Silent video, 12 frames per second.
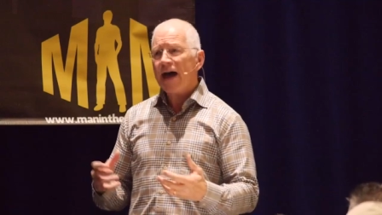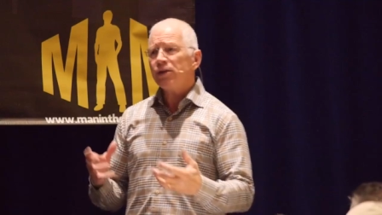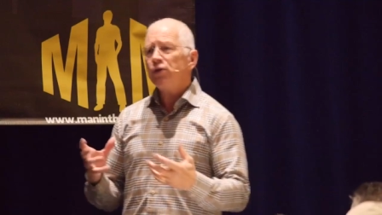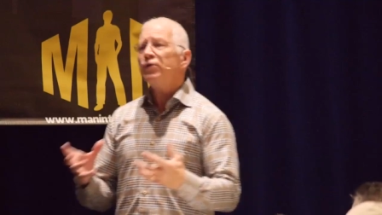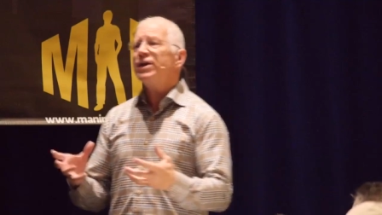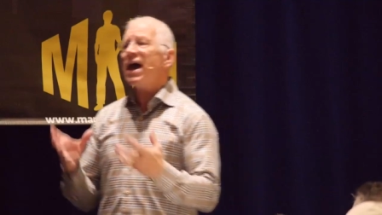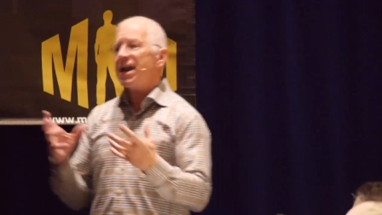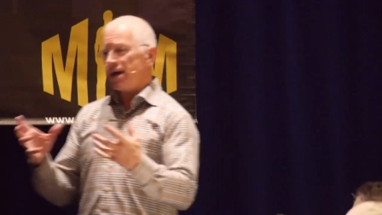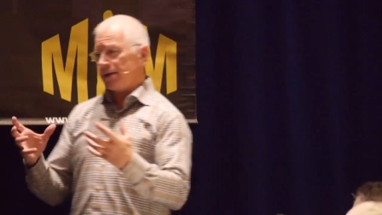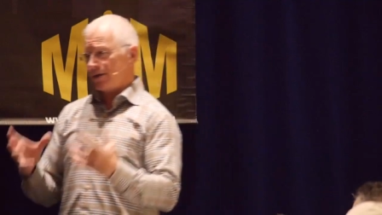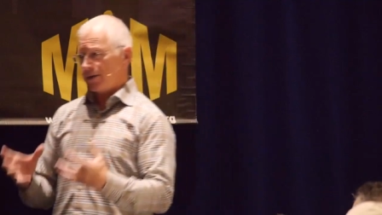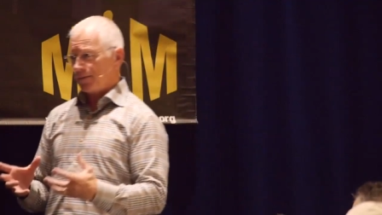that you get
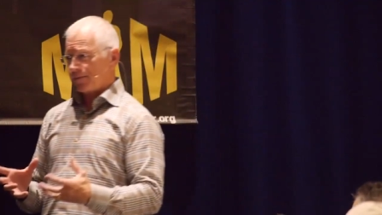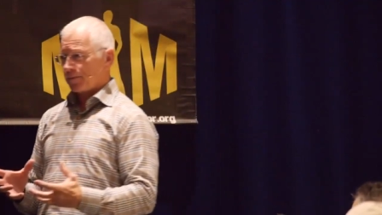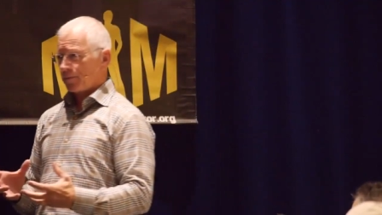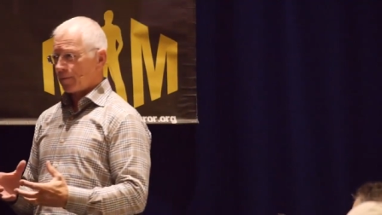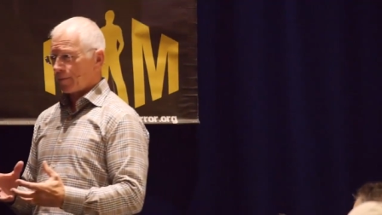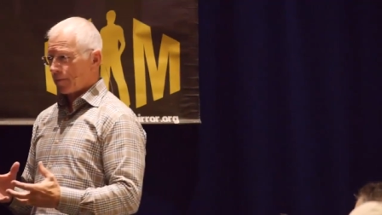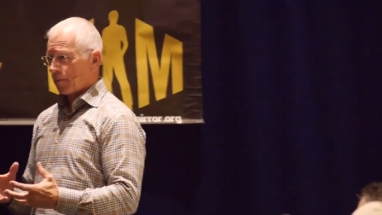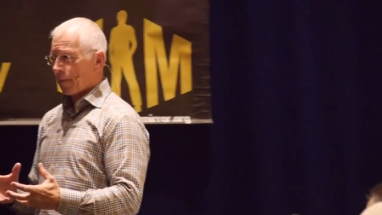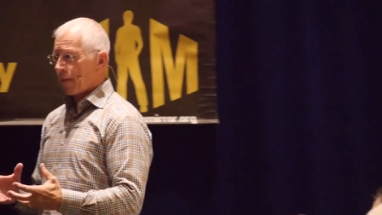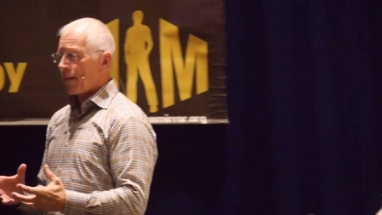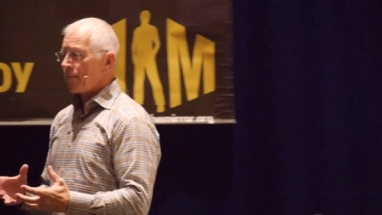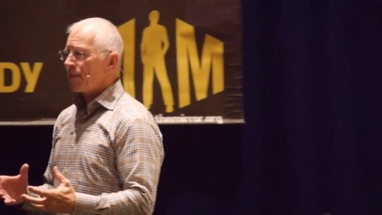it,
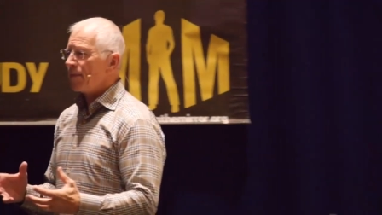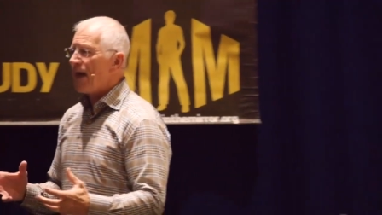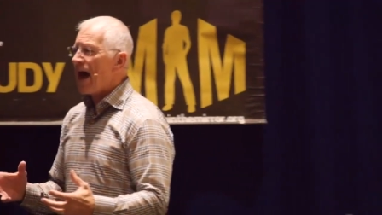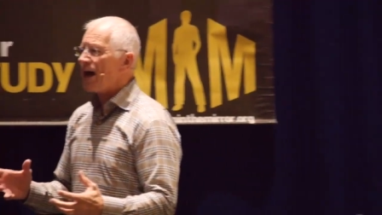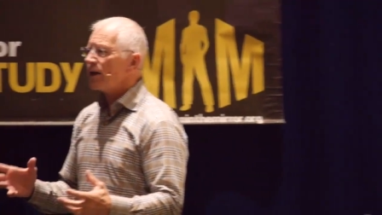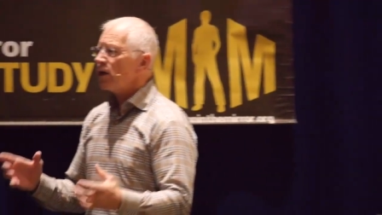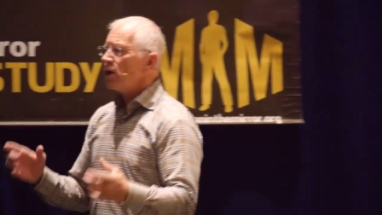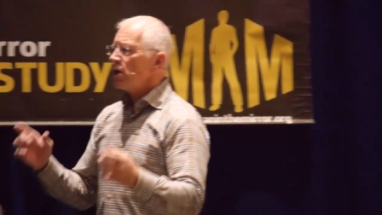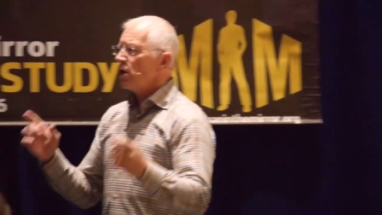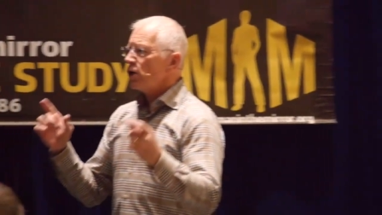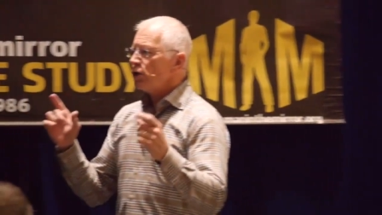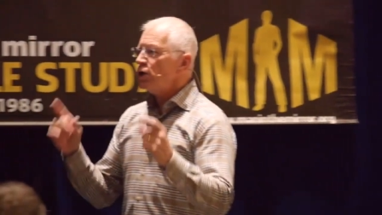that
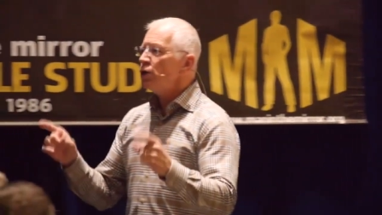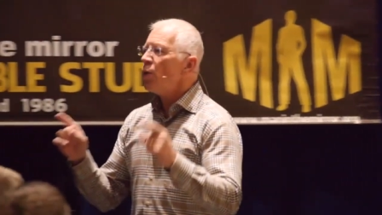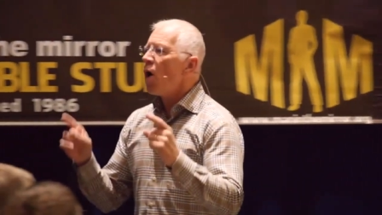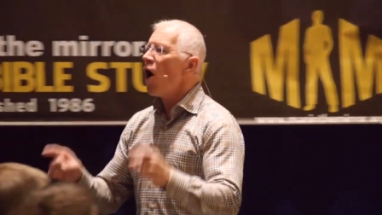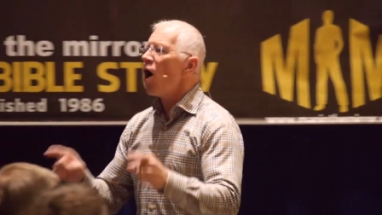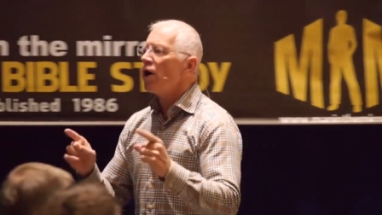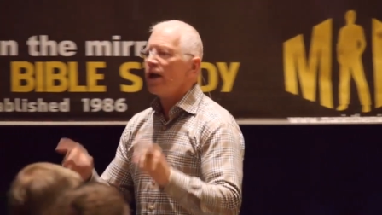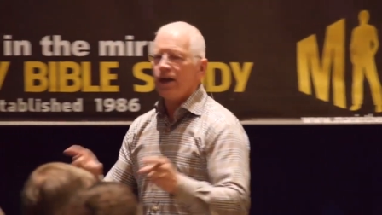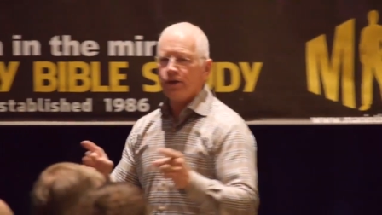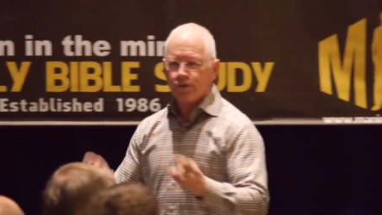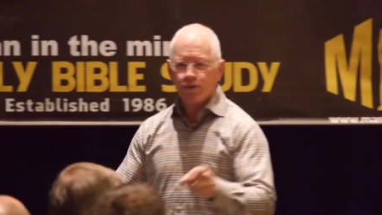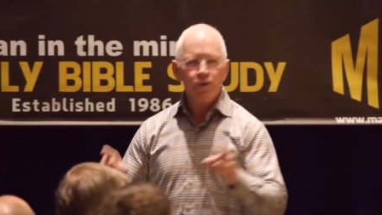you are
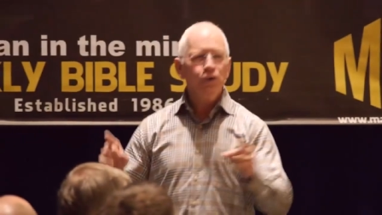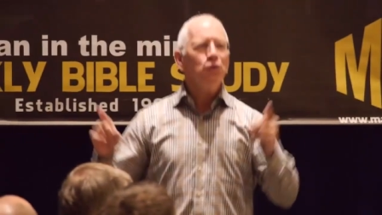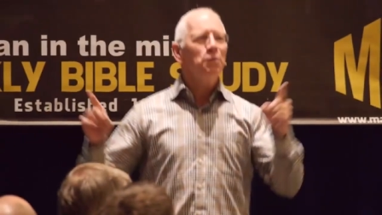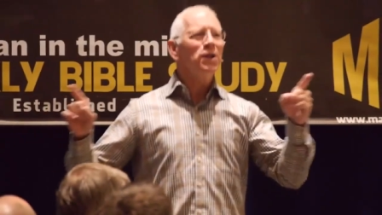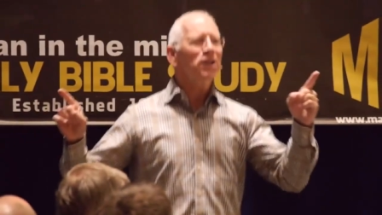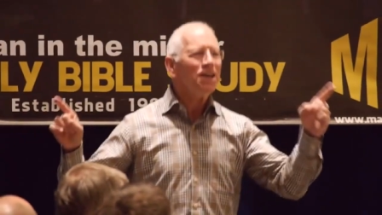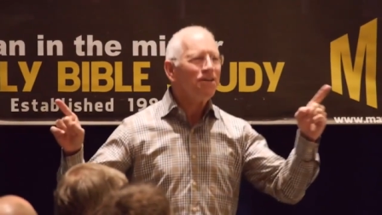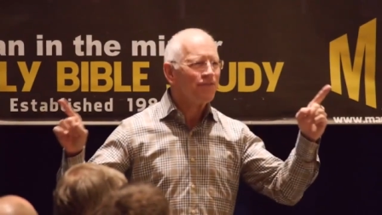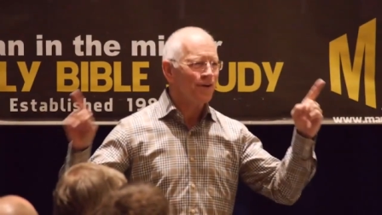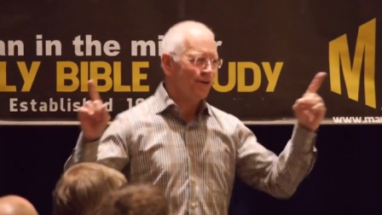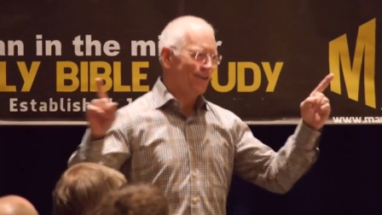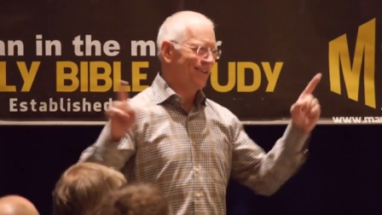a true
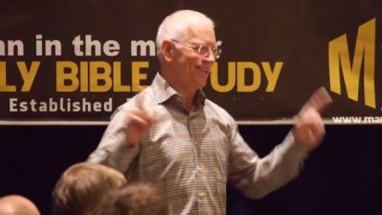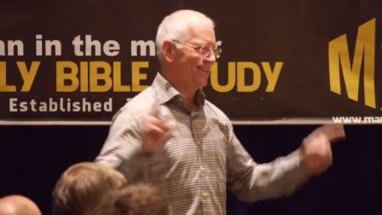believer,